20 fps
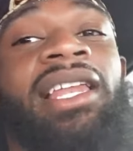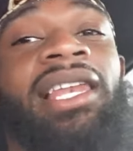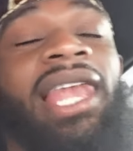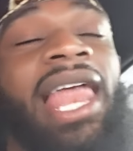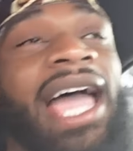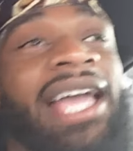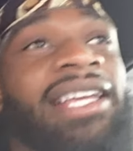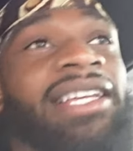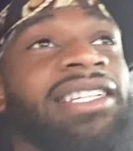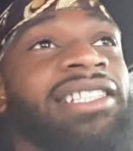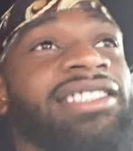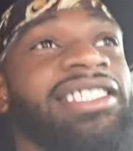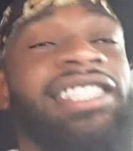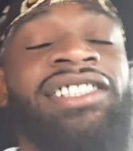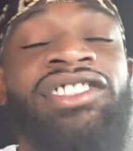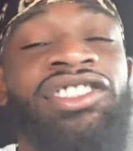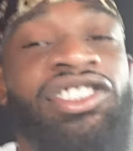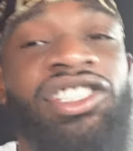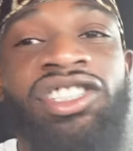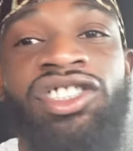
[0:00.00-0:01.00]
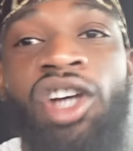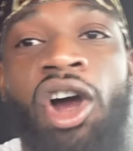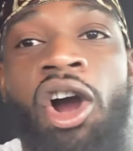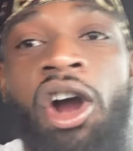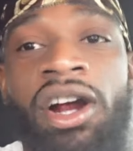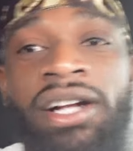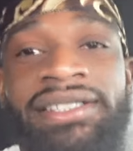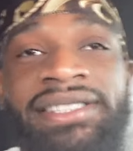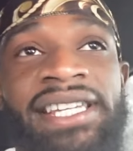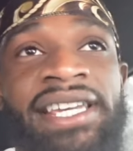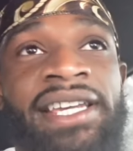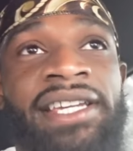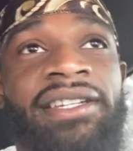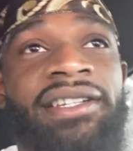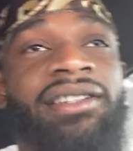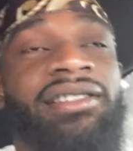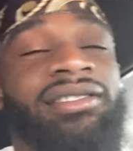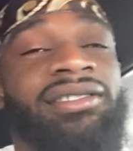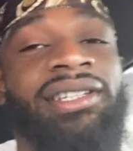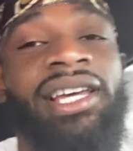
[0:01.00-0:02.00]
like, this is just an RT.
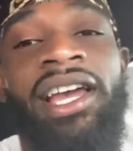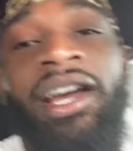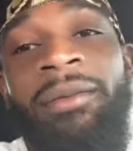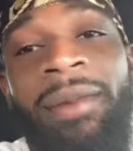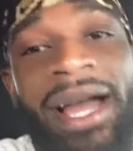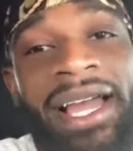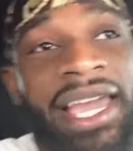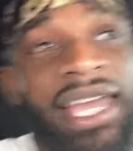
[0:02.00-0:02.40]
Damn, I